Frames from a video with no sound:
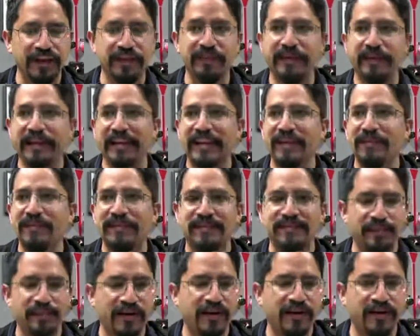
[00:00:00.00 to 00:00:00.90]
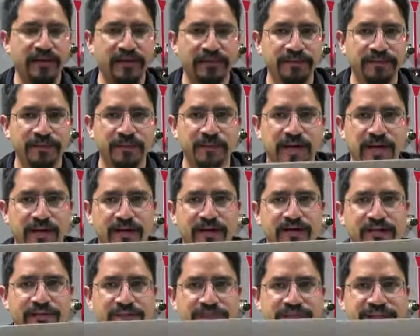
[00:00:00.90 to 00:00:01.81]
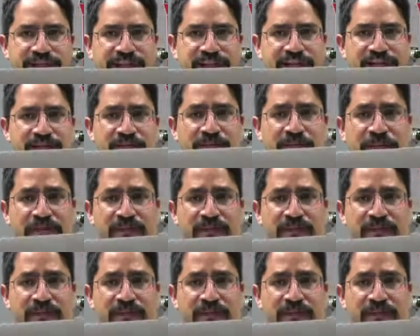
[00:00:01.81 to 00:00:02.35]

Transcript: My name is Marlon Trujillo,